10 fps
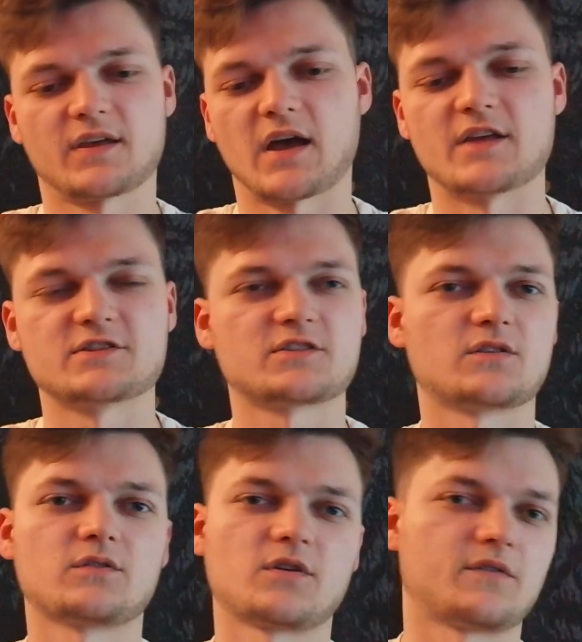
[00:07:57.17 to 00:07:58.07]
I just
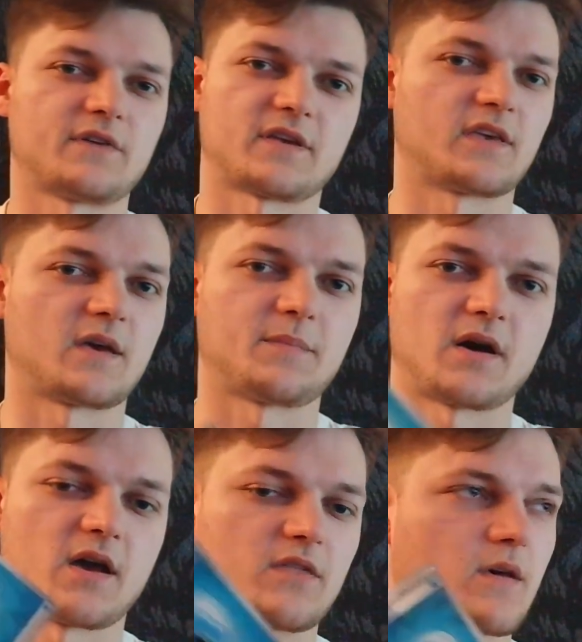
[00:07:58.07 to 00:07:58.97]
don't know if I can get
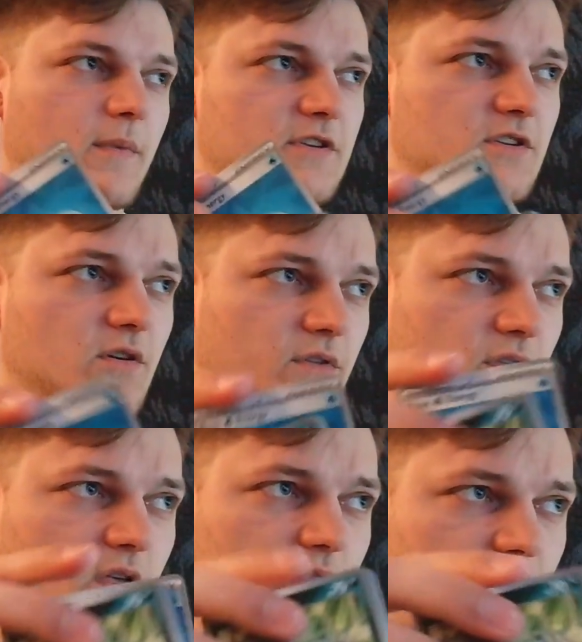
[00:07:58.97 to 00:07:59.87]
behind them. I just don't think
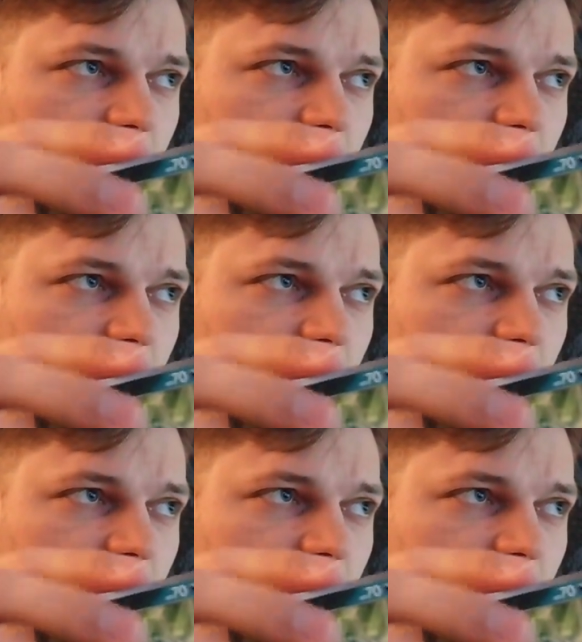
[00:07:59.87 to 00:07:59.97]
they look